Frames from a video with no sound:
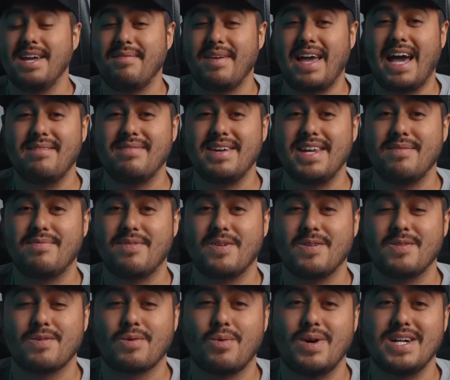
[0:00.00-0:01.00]
If you have any
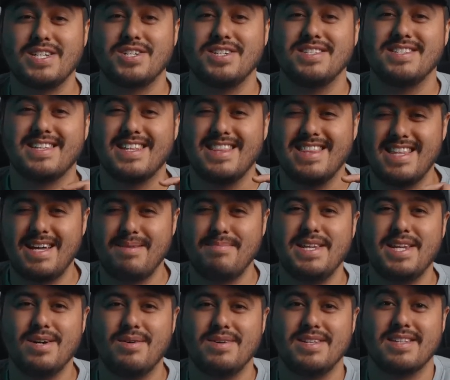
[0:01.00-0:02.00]
further questions, let me
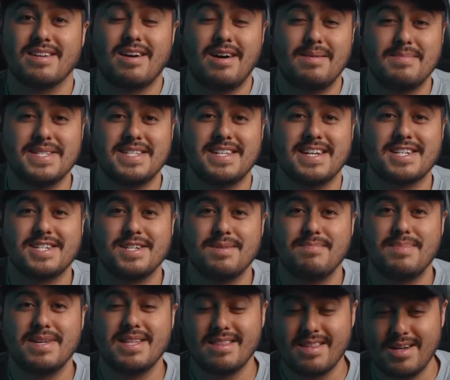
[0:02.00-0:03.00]
know in the comment section
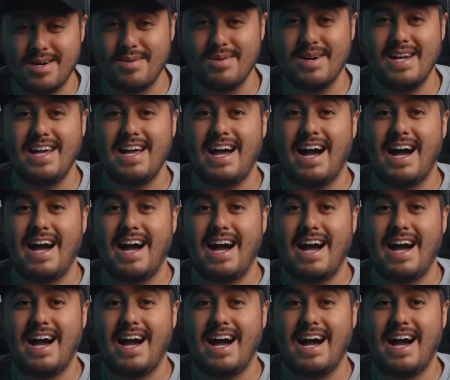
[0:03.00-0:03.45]
below.